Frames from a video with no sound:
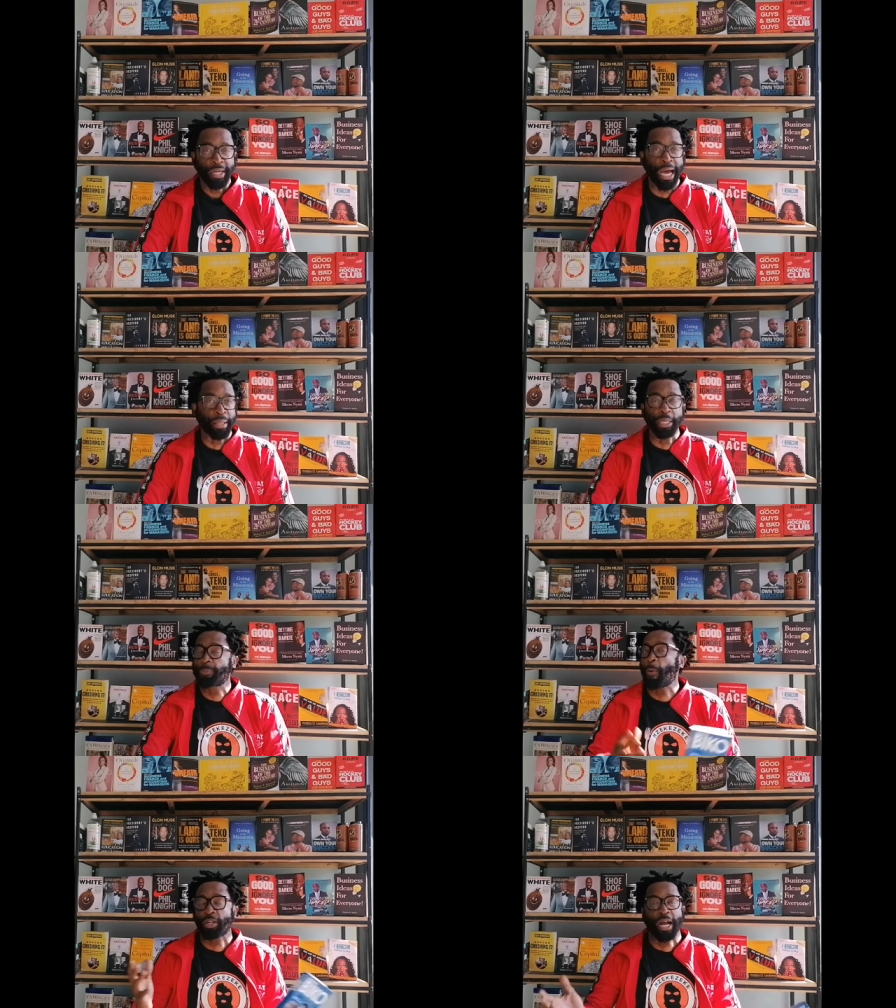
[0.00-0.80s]
Now, this
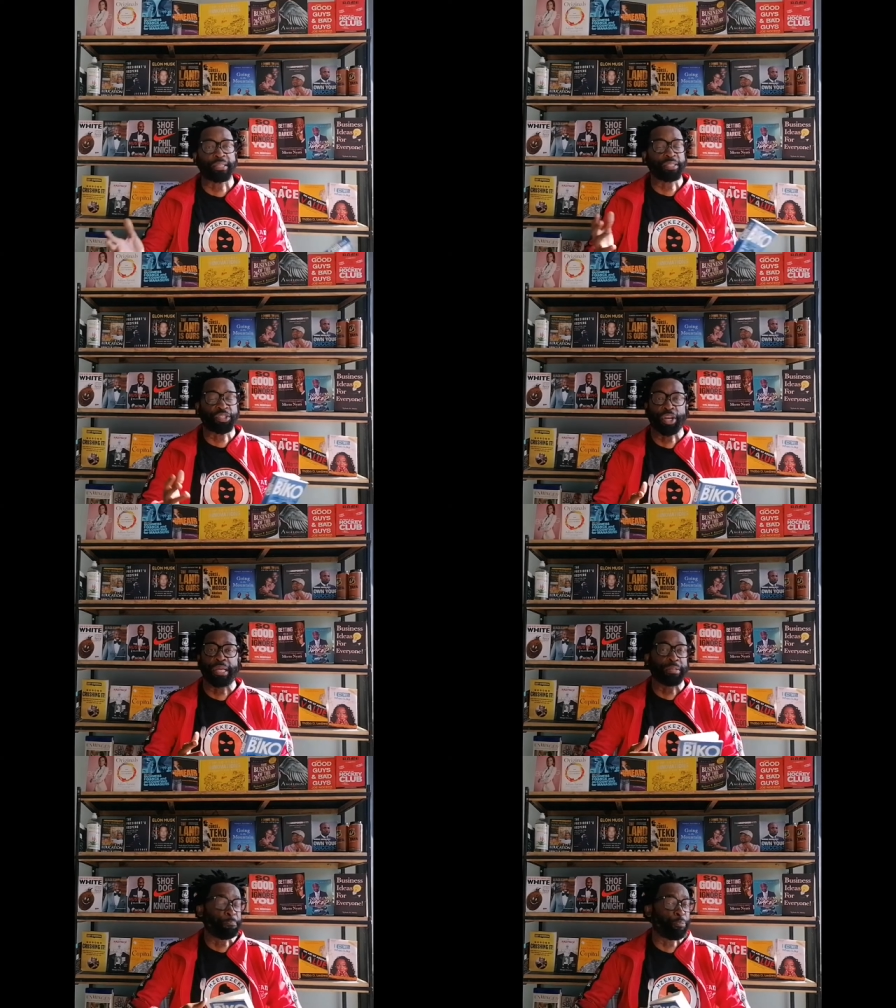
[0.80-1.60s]
podcast
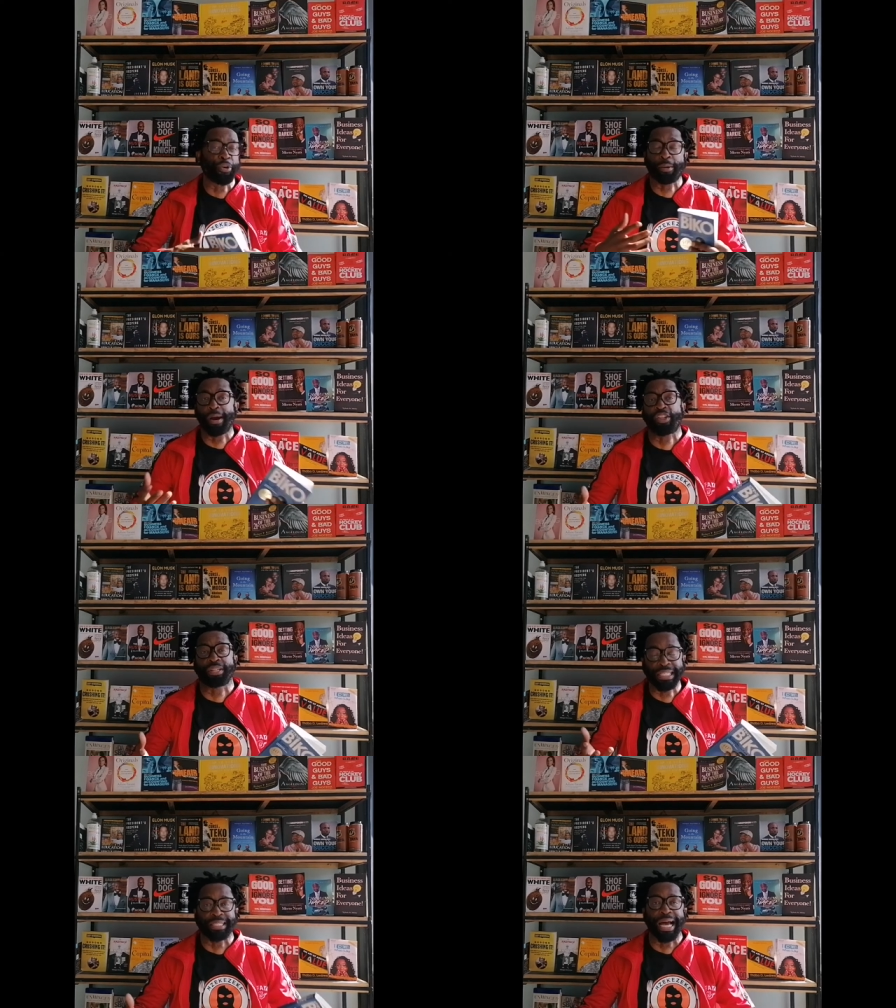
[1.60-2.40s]
is pretty
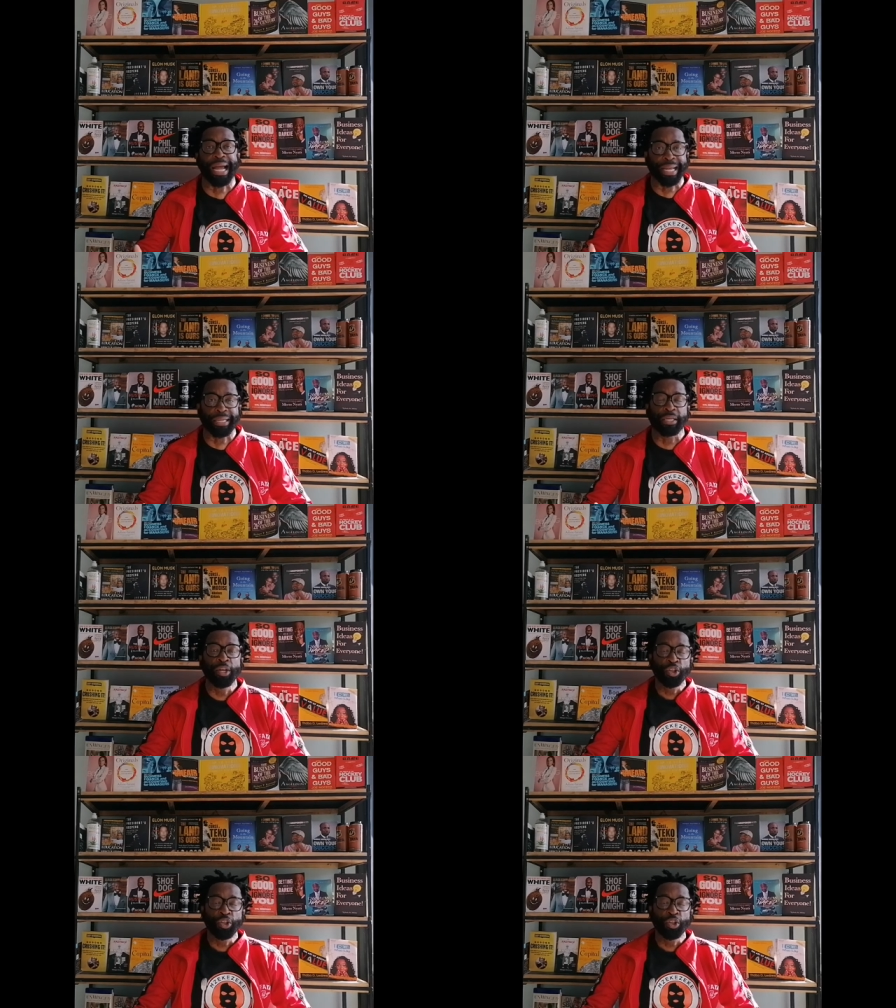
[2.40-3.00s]
much designed